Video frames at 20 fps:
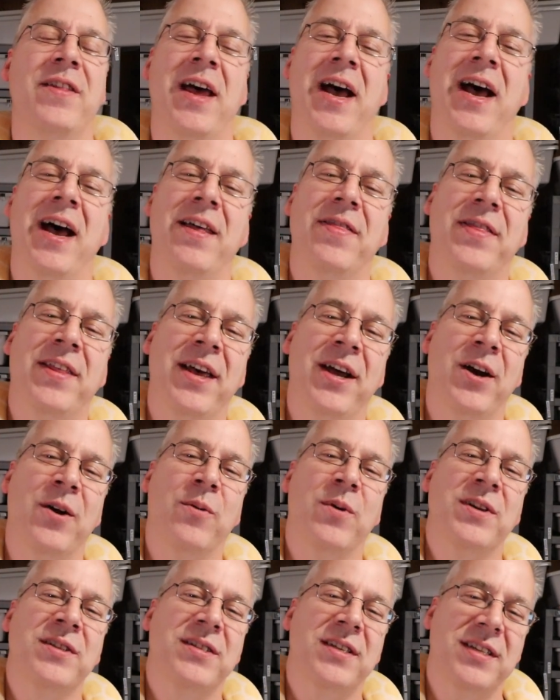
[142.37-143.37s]
that there
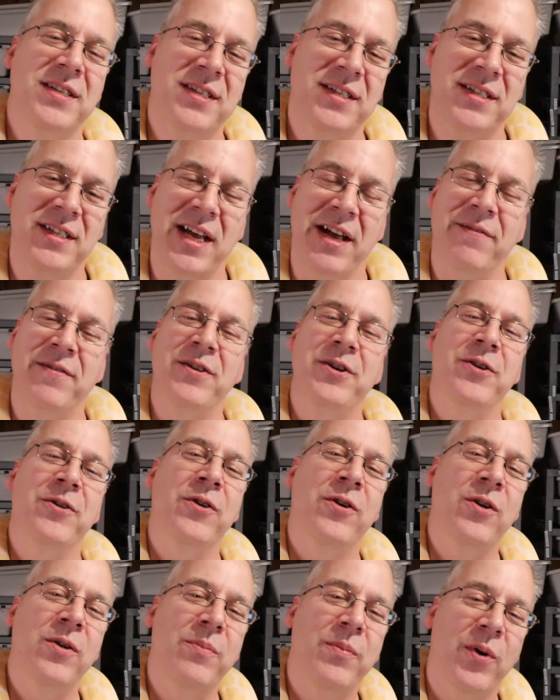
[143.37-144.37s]
was a
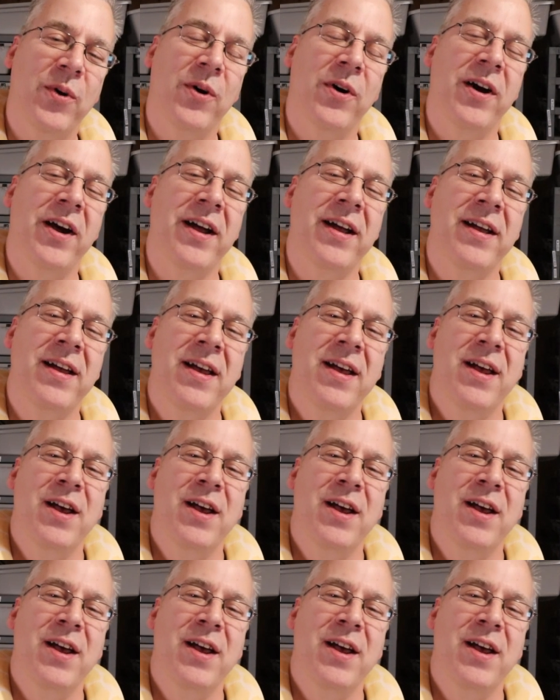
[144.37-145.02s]
7-year-old boy